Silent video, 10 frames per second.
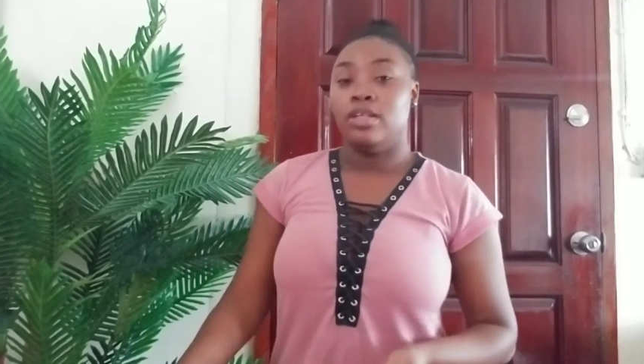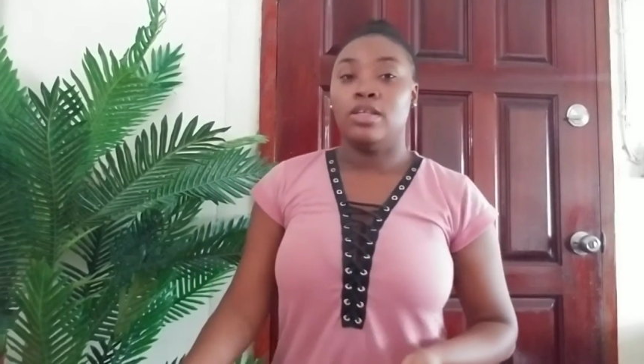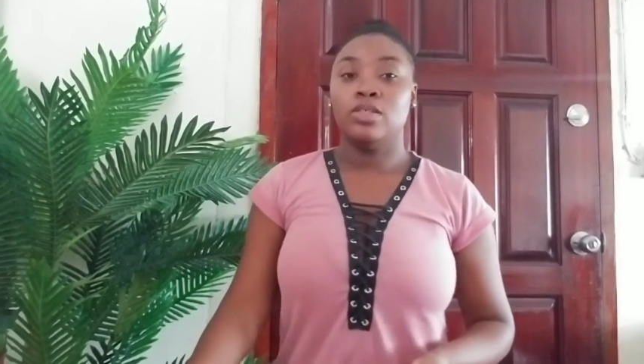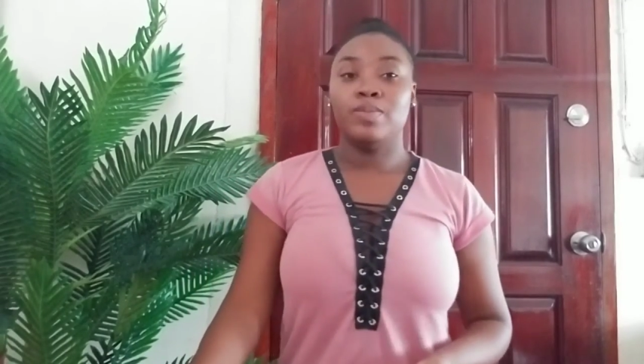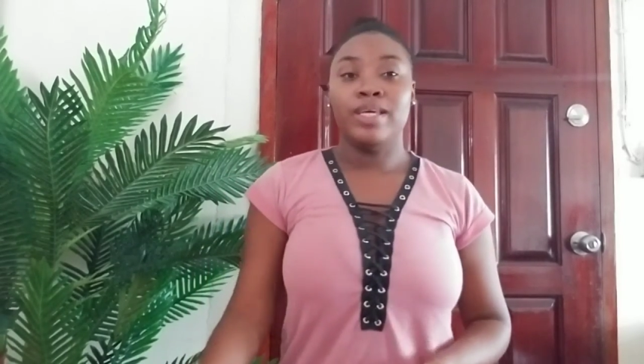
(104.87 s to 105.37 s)

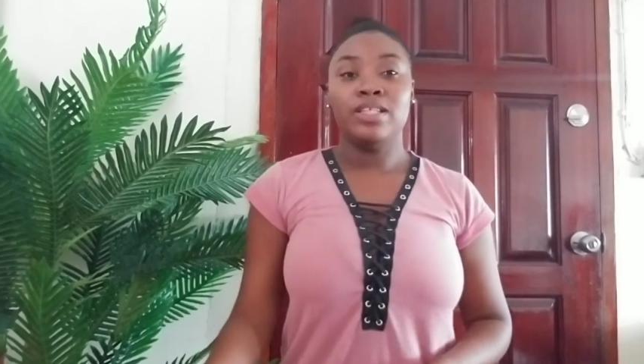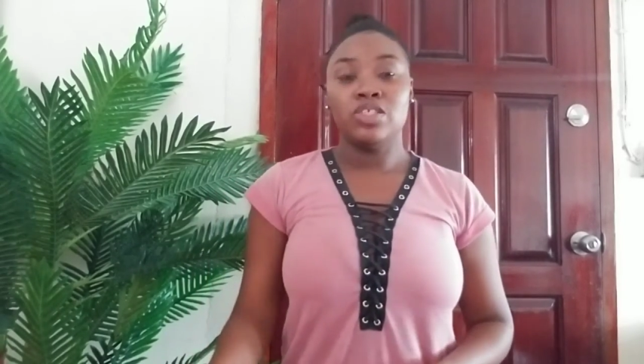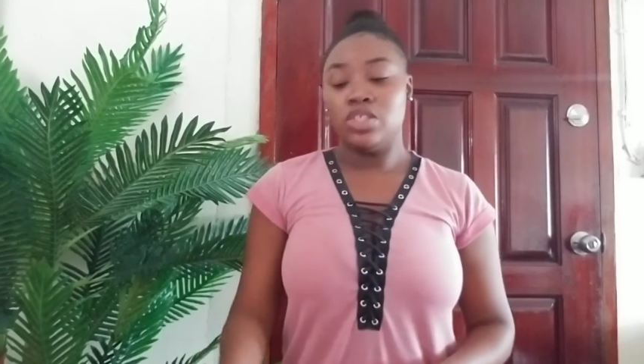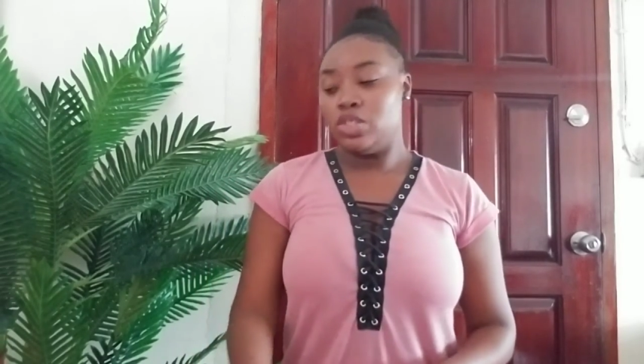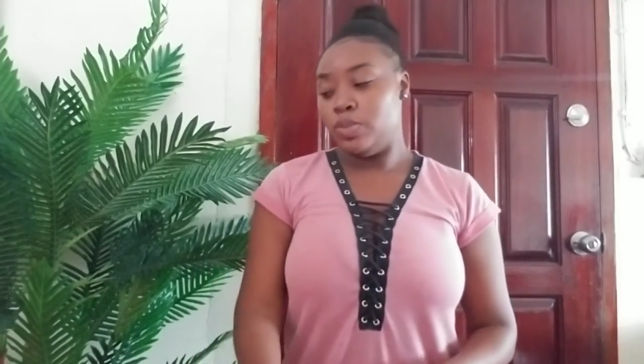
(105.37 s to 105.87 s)
now to make the
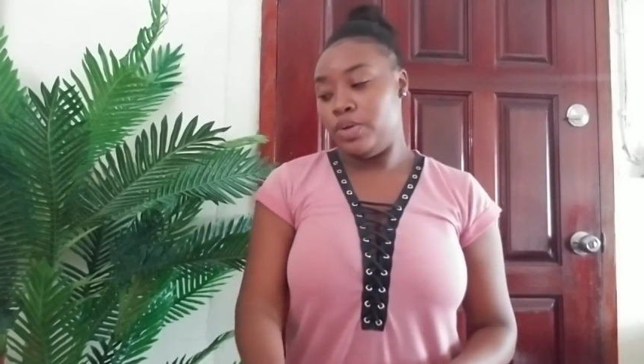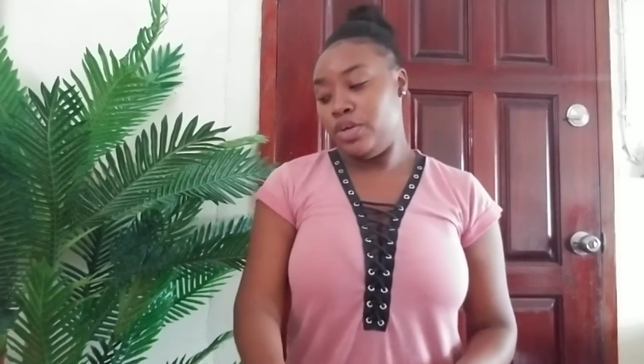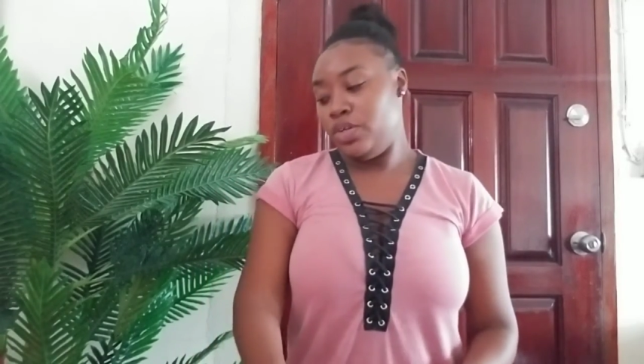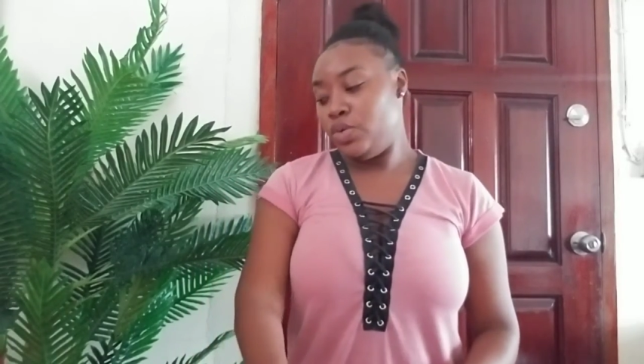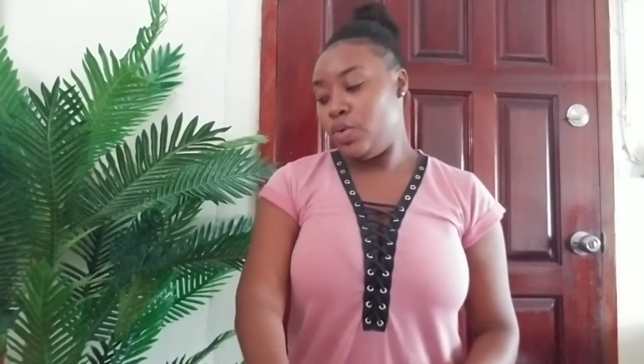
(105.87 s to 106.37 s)
ginger beer
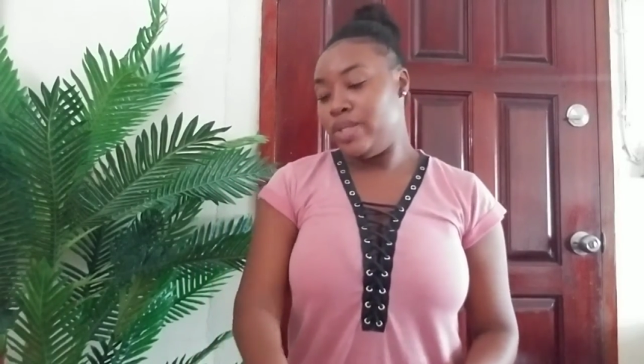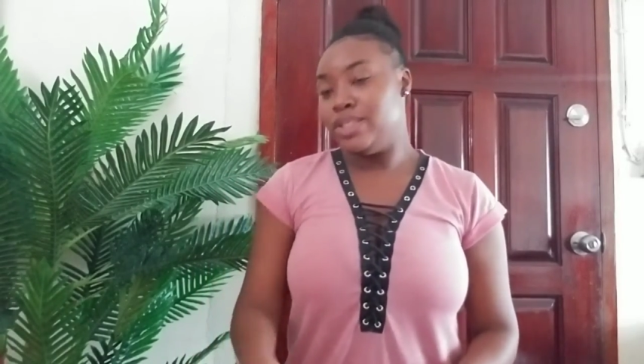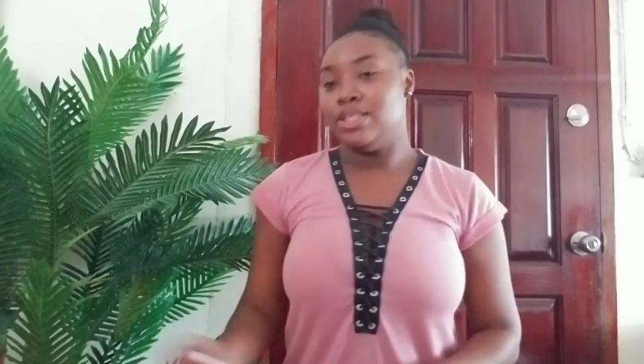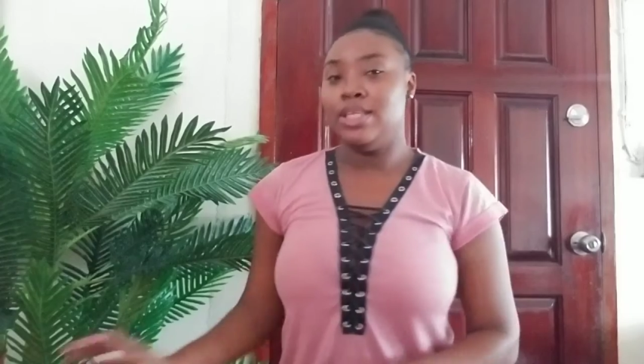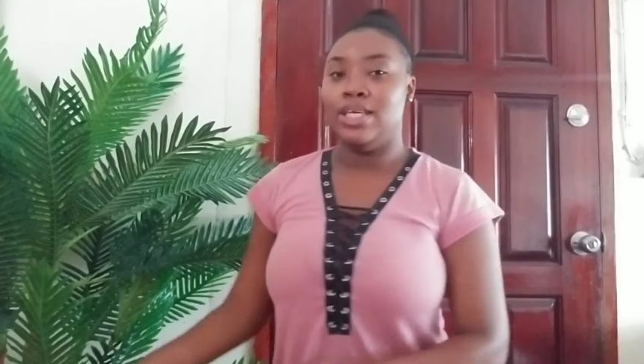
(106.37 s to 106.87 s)
you're going
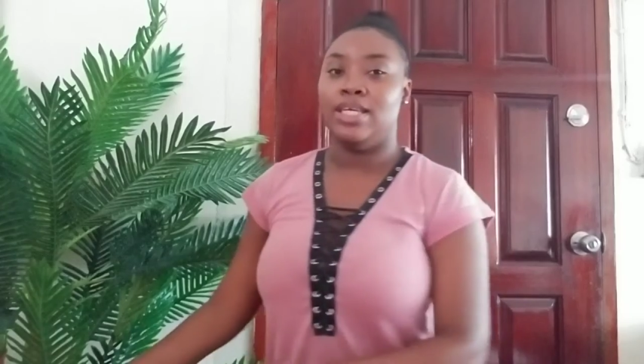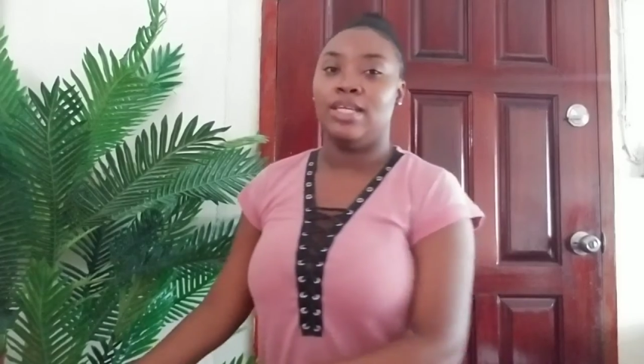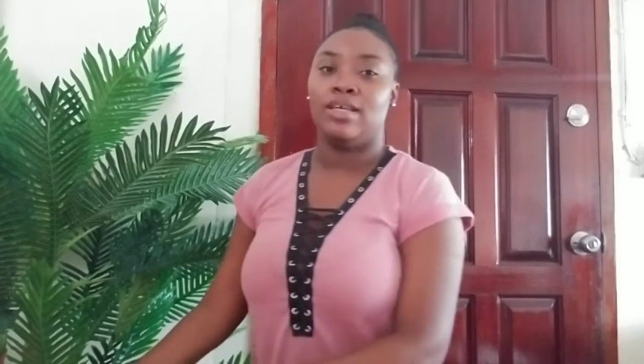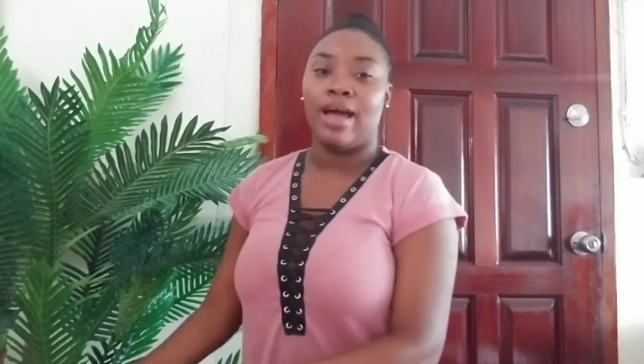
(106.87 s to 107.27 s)
to need